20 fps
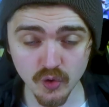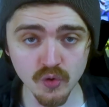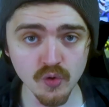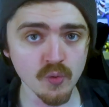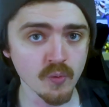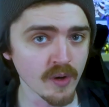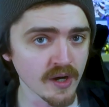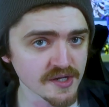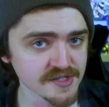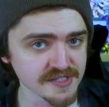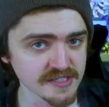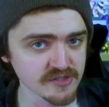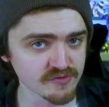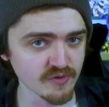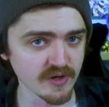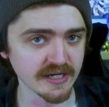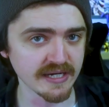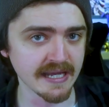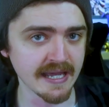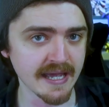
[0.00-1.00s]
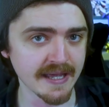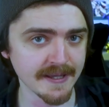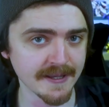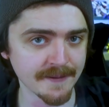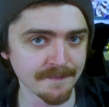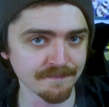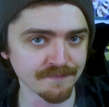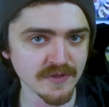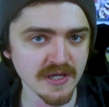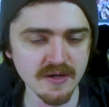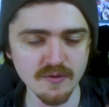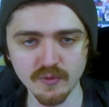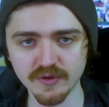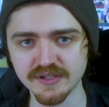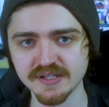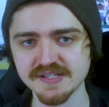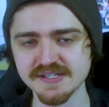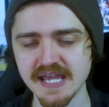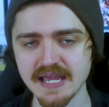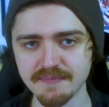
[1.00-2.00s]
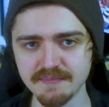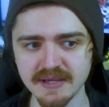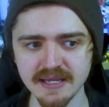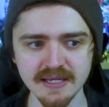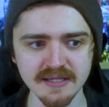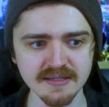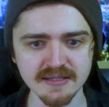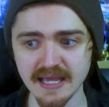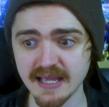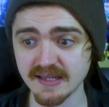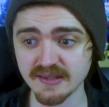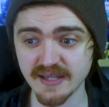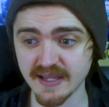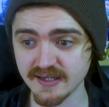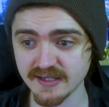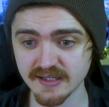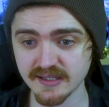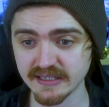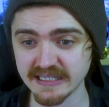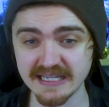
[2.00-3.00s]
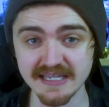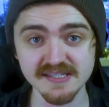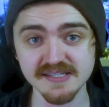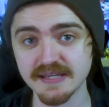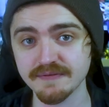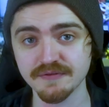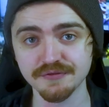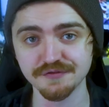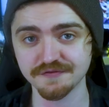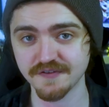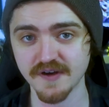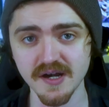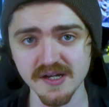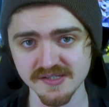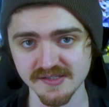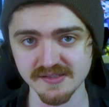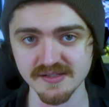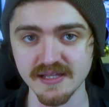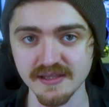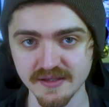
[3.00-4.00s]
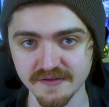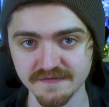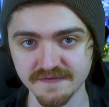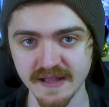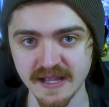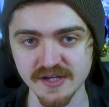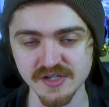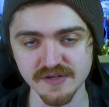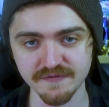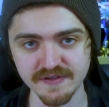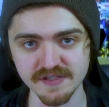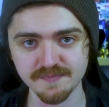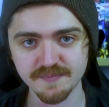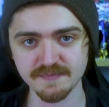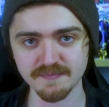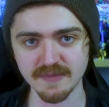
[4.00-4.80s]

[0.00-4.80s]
all whilst he's running at him. What does that mean? That technically he's even faster than the Flash if he's